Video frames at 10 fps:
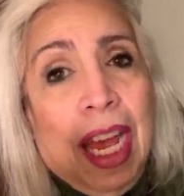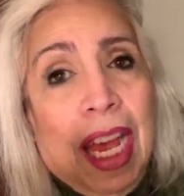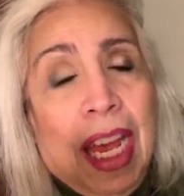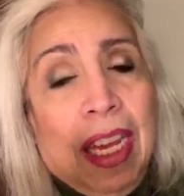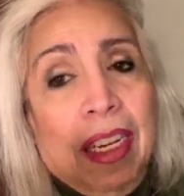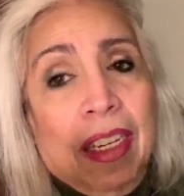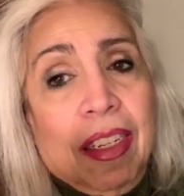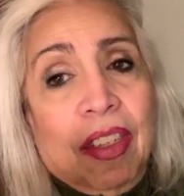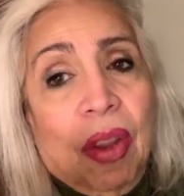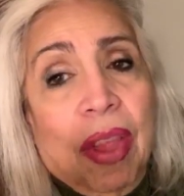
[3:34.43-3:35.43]

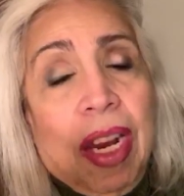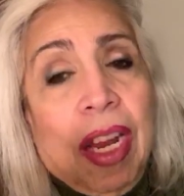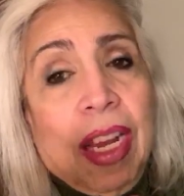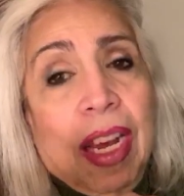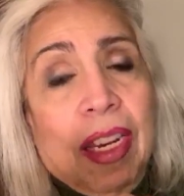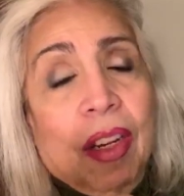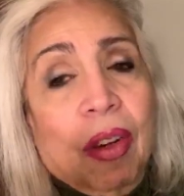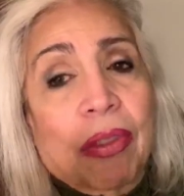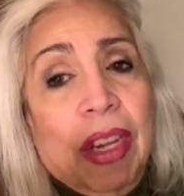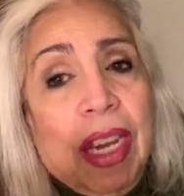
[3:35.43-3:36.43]
And so then I got
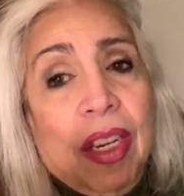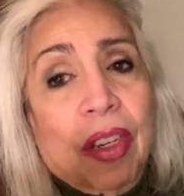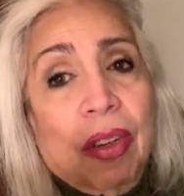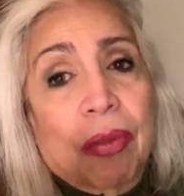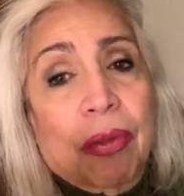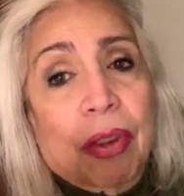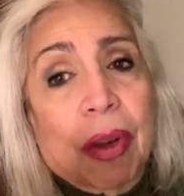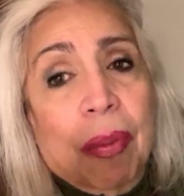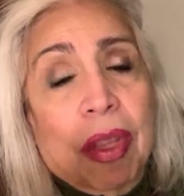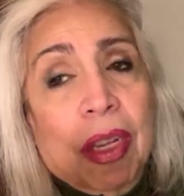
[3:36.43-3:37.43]
notification
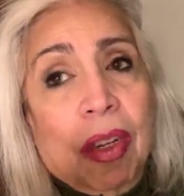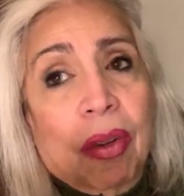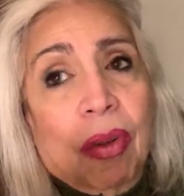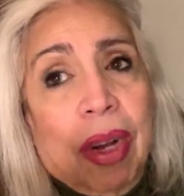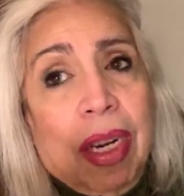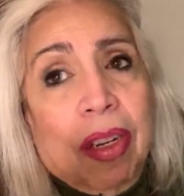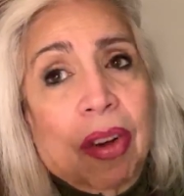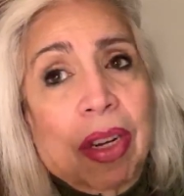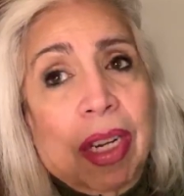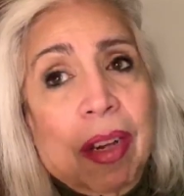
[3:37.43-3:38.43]
from the credit
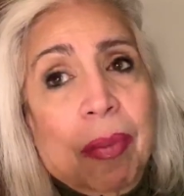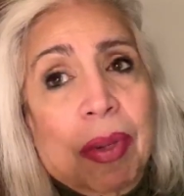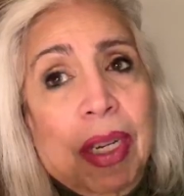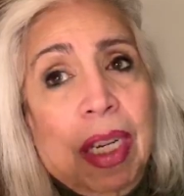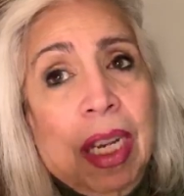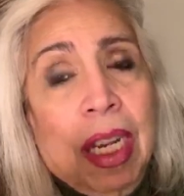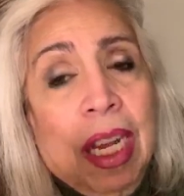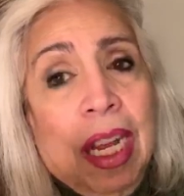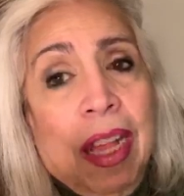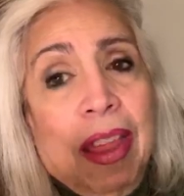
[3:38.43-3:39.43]
card company
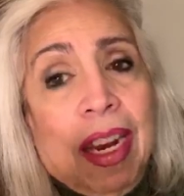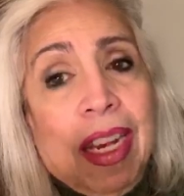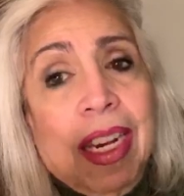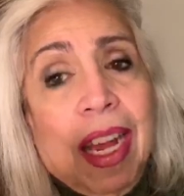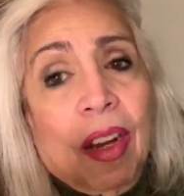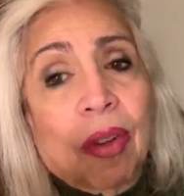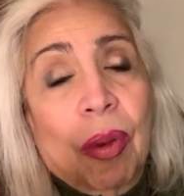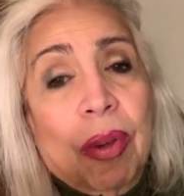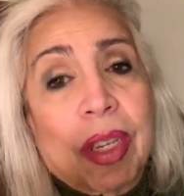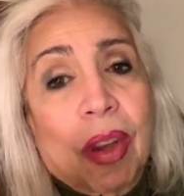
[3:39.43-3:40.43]
that I not
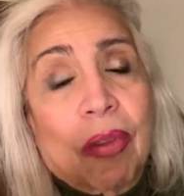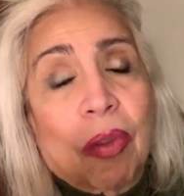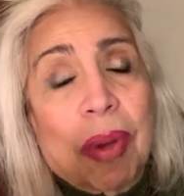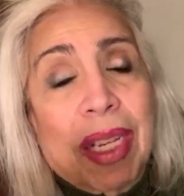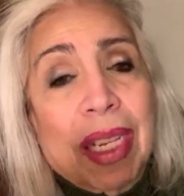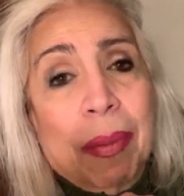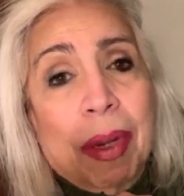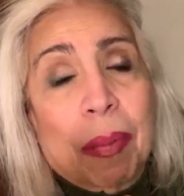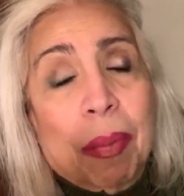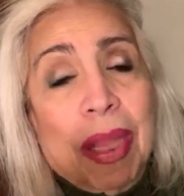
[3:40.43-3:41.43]
only was over my
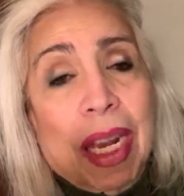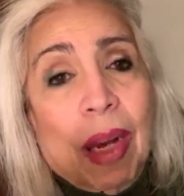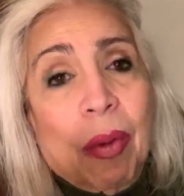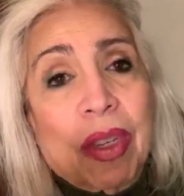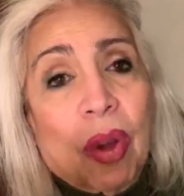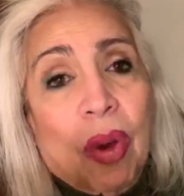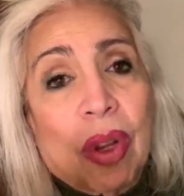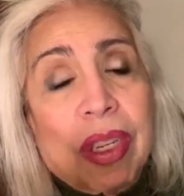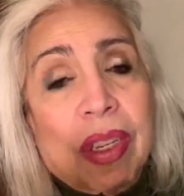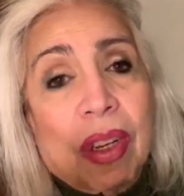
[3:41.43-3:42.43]
limit, but that I was
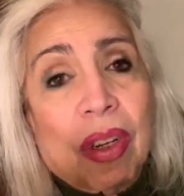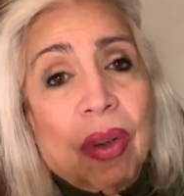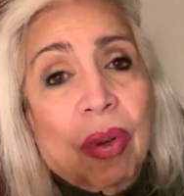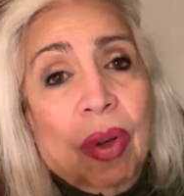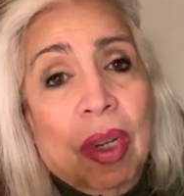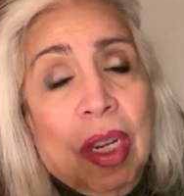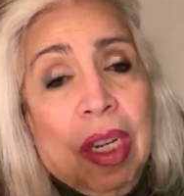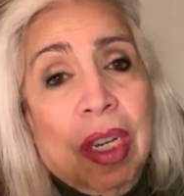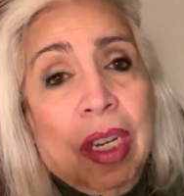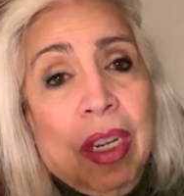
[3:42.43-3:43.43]
also
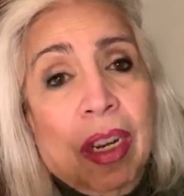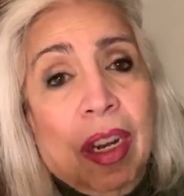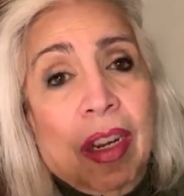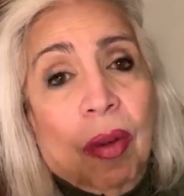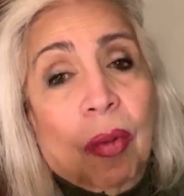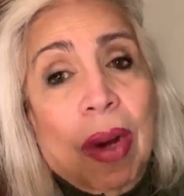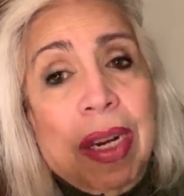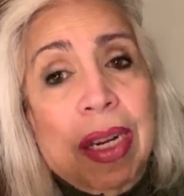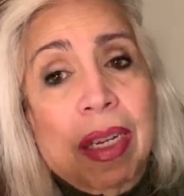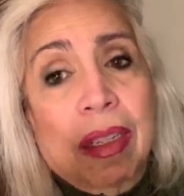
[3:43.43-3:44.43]

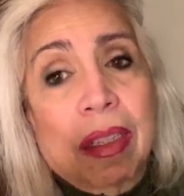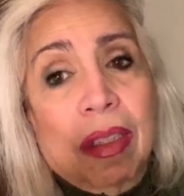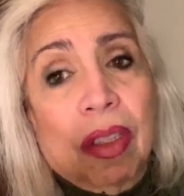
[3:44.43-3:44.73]
writing